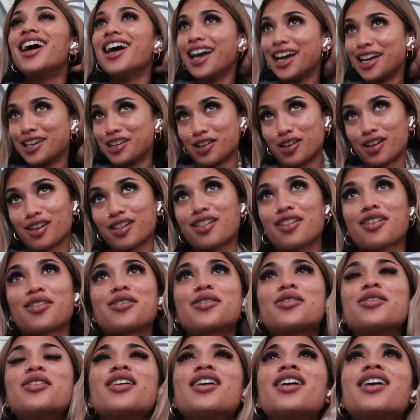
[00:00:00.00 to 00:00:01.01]
and also
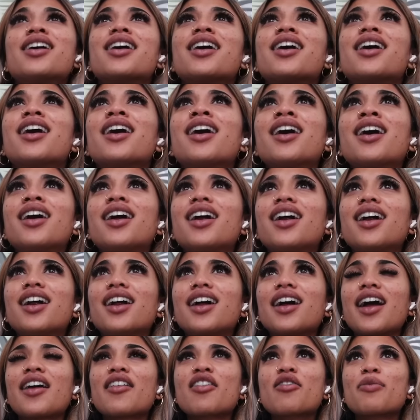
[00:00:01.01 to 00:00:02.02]
I